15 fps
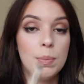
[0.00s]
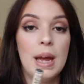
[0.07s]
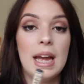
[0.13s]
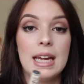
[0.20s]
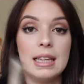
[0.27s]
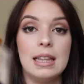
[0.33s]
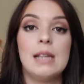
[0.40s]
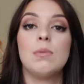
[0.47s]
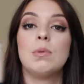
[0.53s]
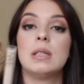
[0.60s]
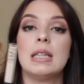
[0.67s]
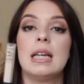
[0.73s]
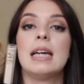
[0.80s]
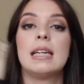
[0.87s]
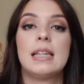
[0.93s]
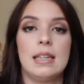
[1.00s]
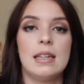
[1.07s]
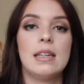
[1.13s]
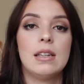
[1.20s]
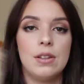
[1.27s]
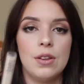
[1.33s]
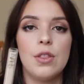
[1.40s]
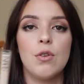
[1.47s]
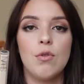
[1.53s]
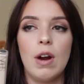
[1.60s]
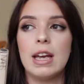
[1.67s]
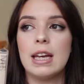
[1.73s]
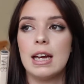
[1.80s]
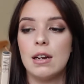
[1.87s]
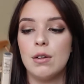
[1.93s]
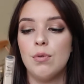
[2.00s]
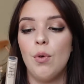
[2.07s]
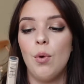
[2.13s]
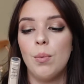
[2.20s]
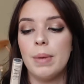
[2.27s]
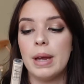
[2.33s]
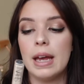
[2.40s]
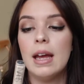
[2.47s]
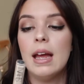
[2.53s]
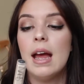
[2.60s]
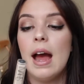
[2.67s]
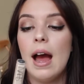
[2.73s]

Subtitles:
pale it was like the right colour for me.